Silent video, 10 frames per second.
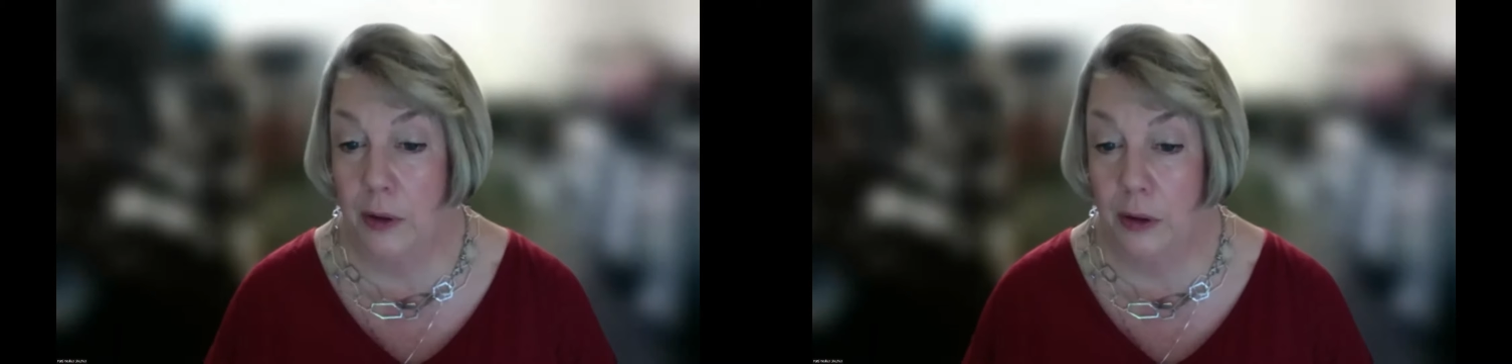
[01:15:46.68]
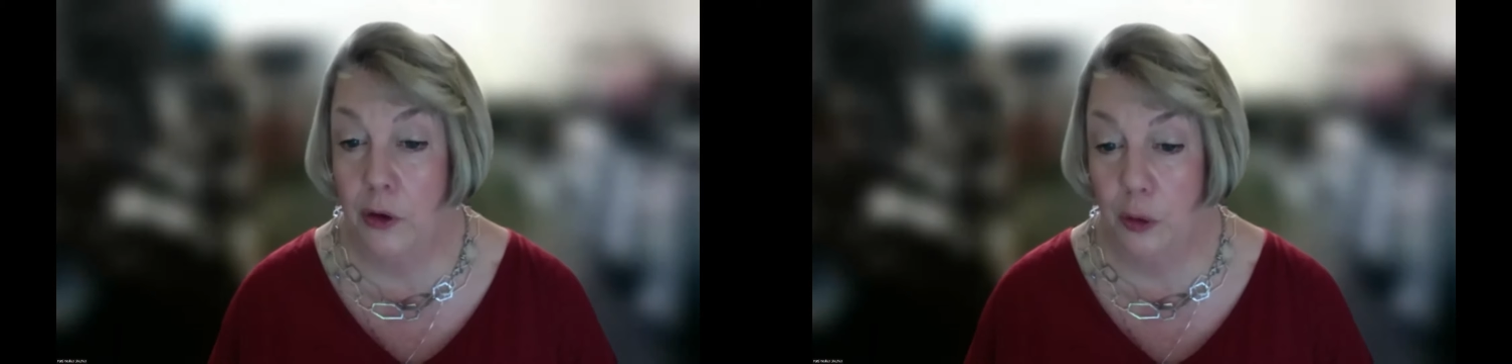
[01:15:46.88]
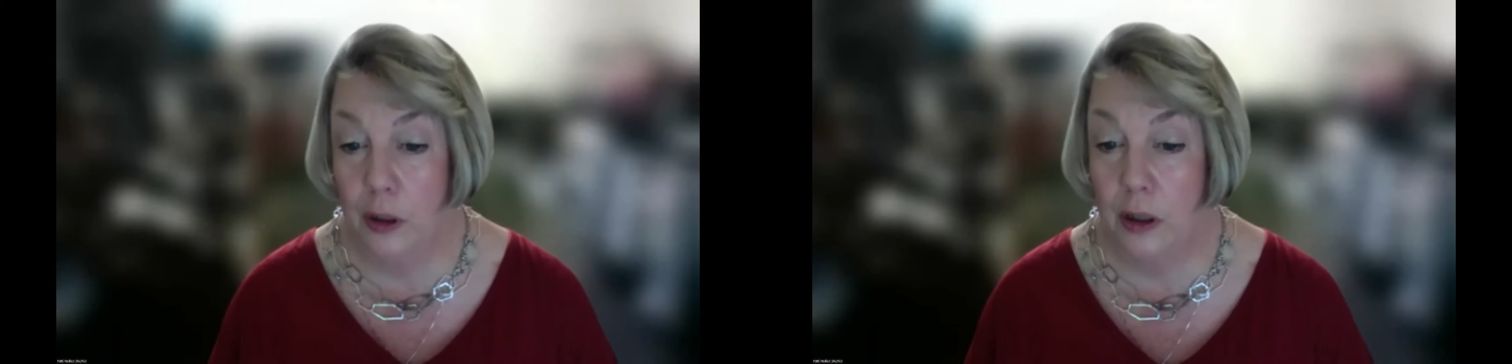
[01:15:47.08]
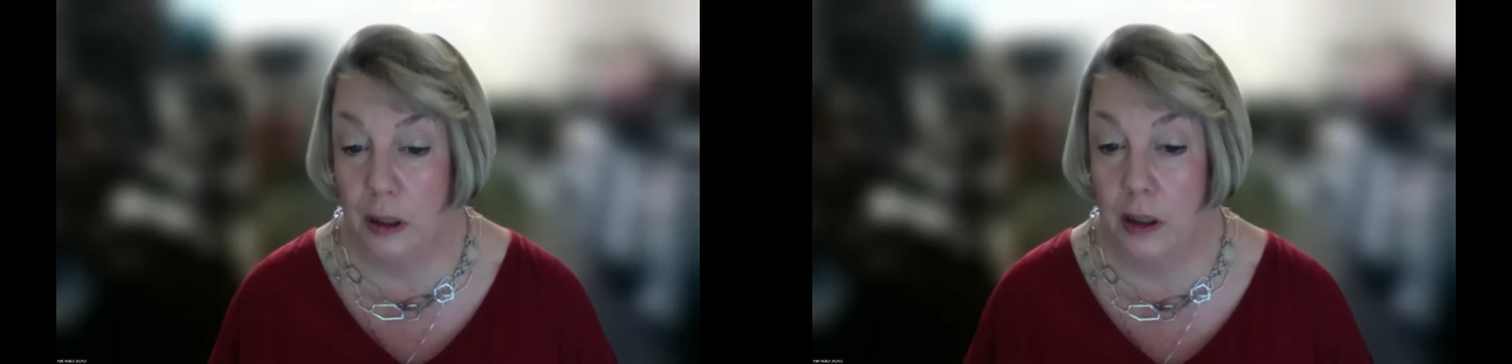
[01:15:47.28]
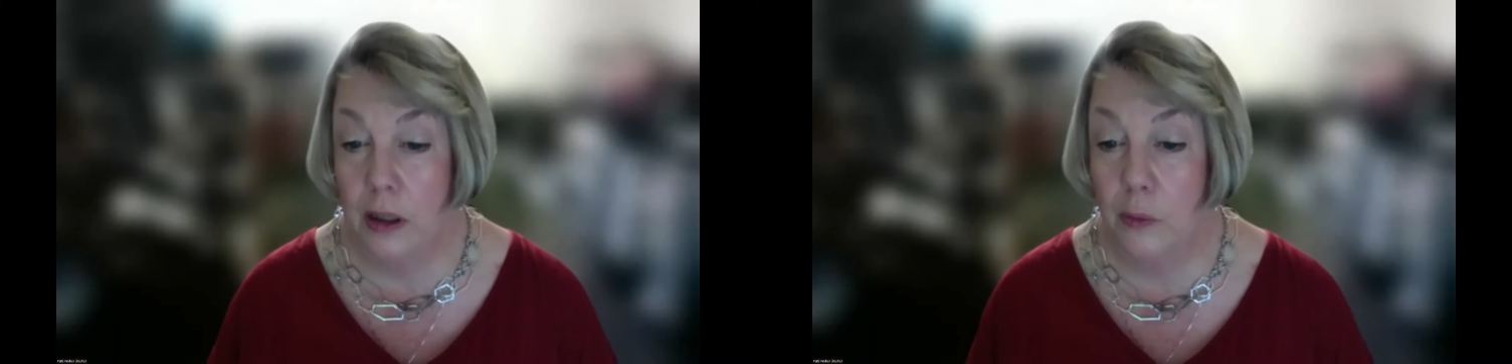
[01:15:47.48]
would
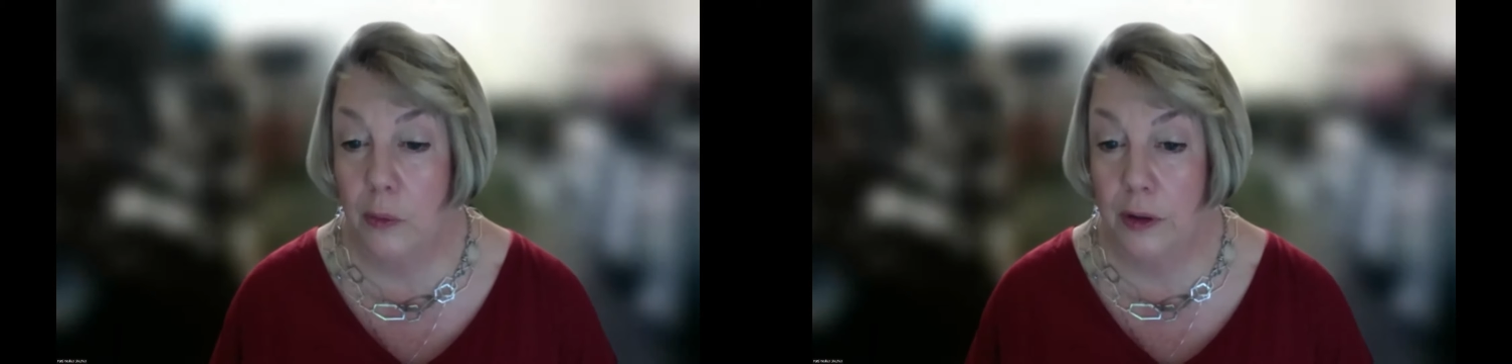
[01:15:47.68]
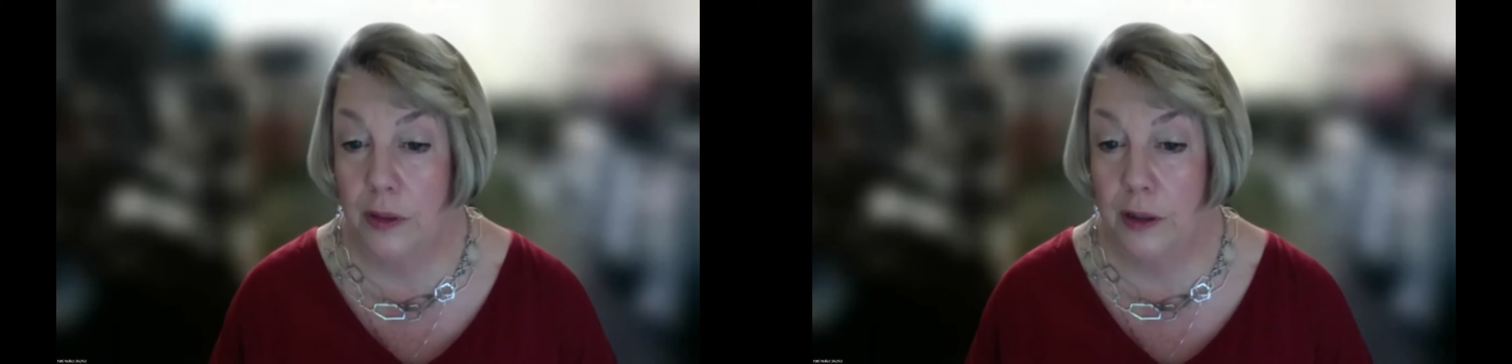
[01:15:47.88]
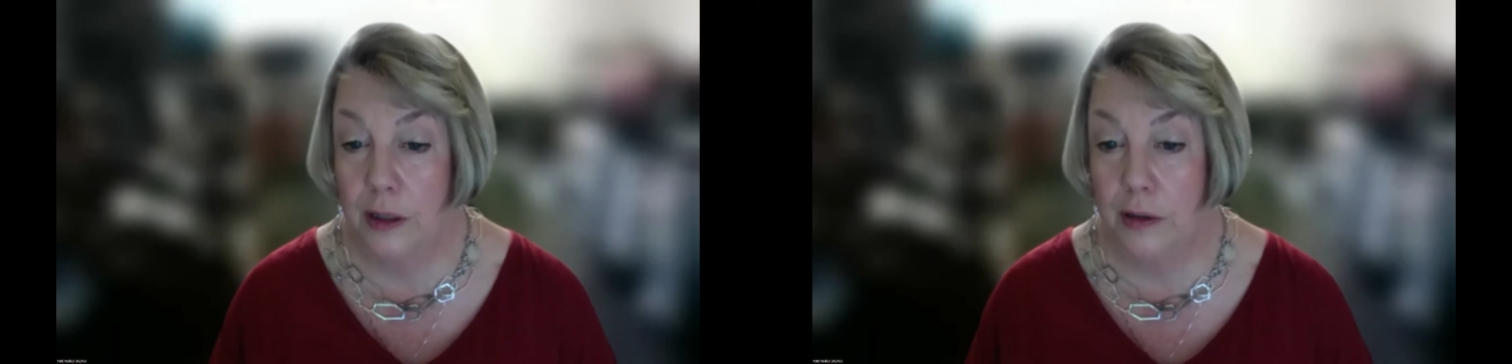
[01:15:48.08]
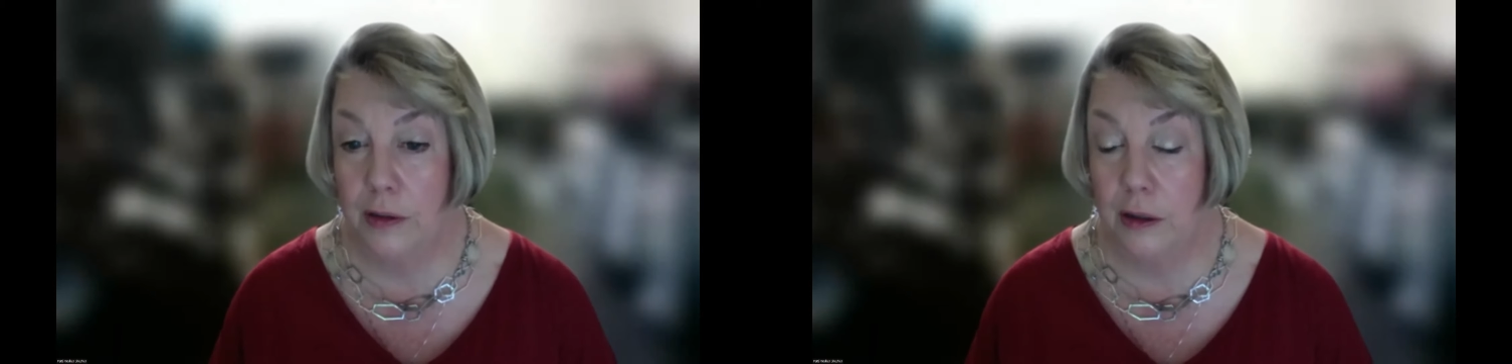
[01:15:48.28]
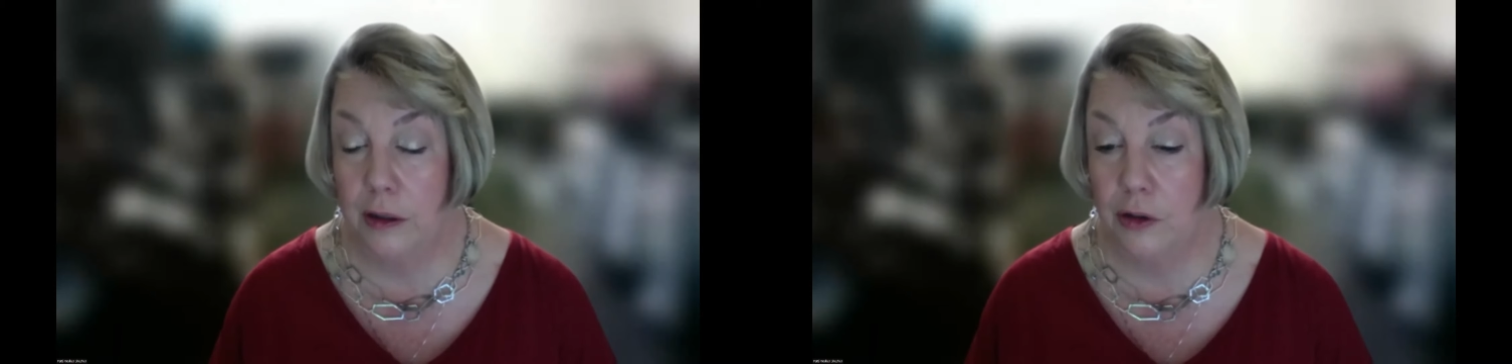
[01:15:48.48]
agree with
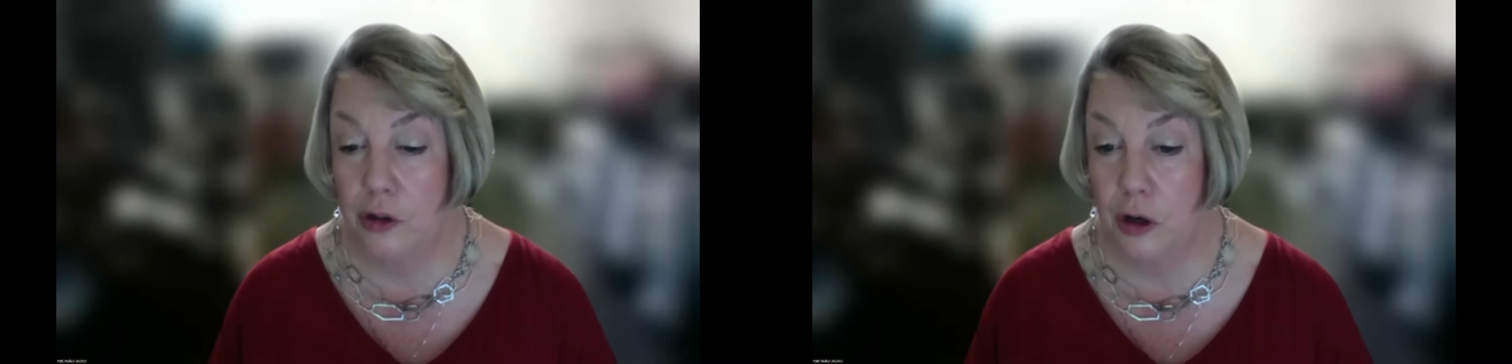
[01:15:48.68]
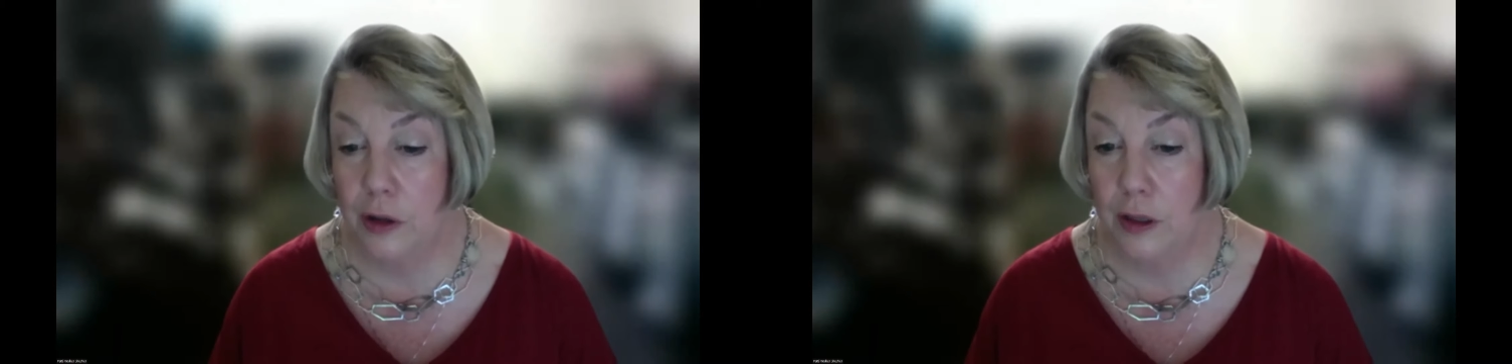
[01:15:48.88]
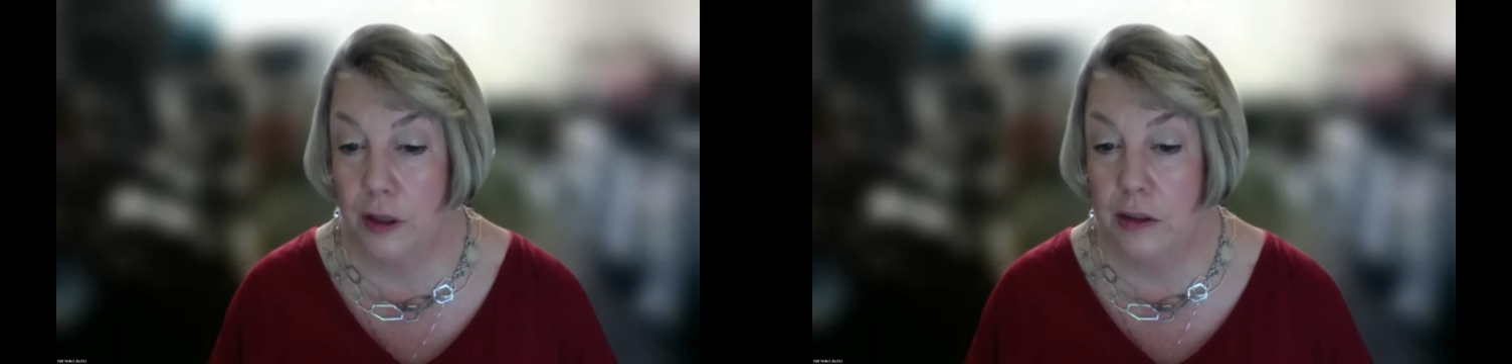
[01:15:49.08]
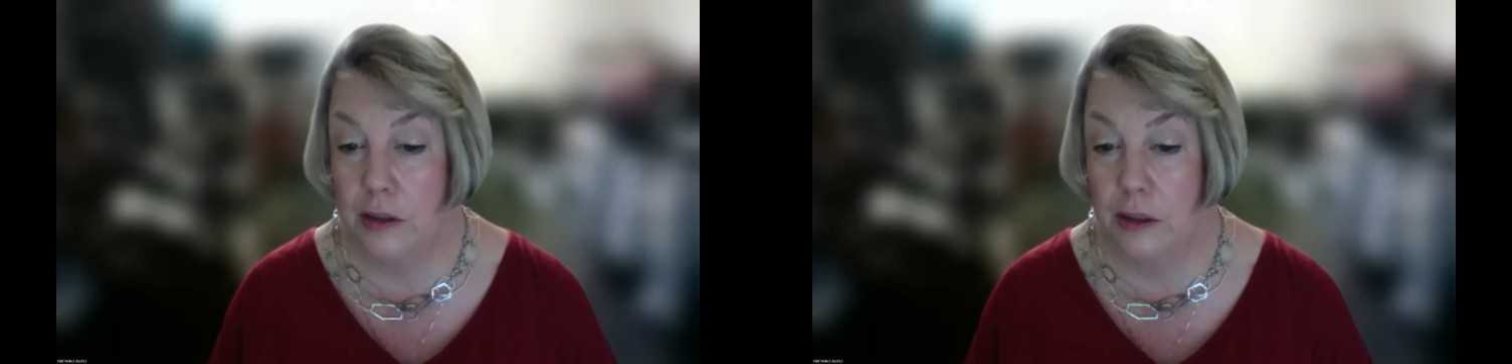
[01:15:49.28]
Lindsay and John that